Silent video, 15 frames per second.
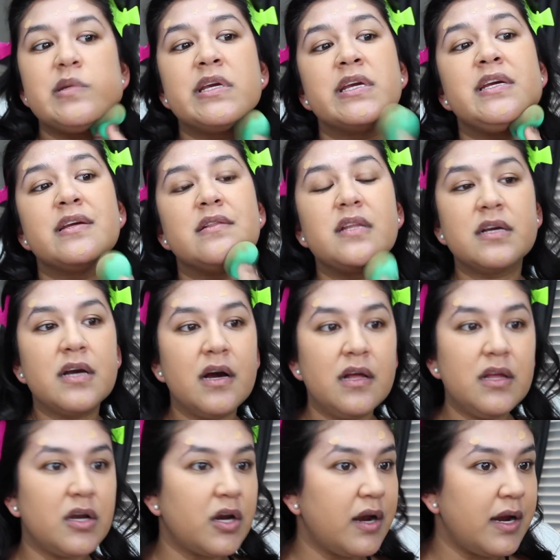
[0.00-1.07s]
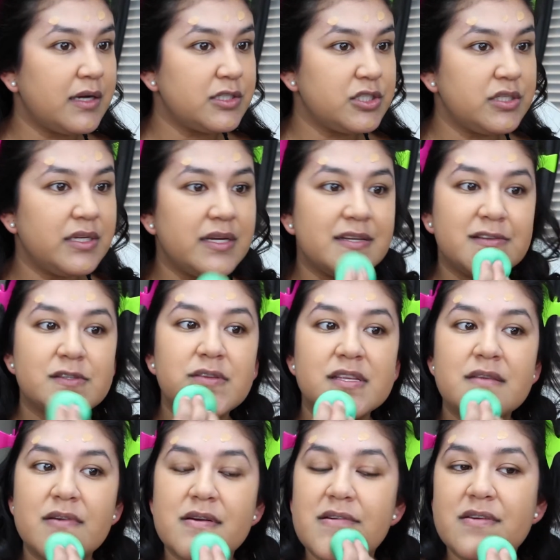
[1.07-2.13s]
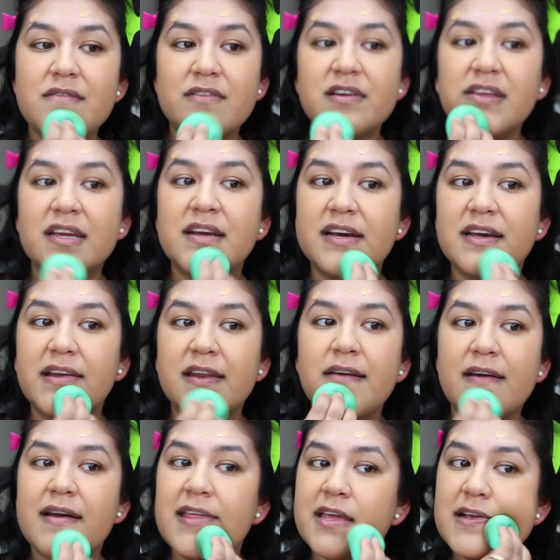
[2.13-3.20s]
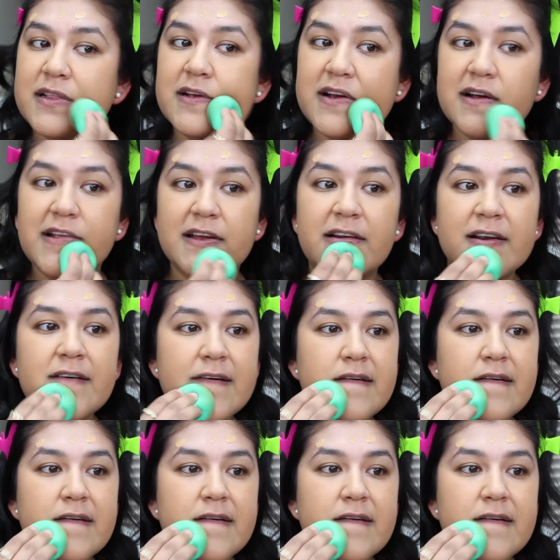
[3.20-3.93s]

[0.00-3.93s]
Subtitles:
and the color actually is really good. I like the color.